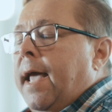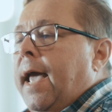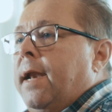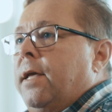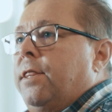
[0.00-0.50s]

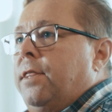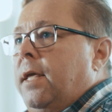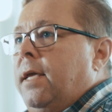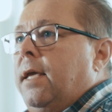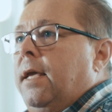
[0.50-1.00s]
and I
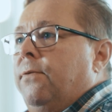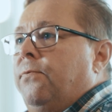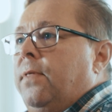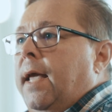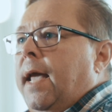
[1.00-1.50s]
think
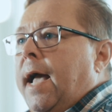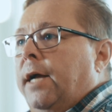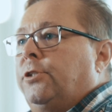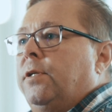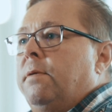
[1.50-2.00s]
if they
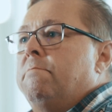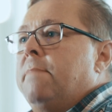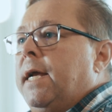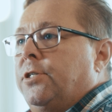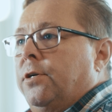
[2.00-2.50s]
actually
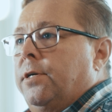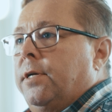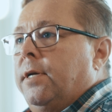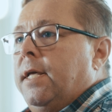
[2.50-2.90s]
measured,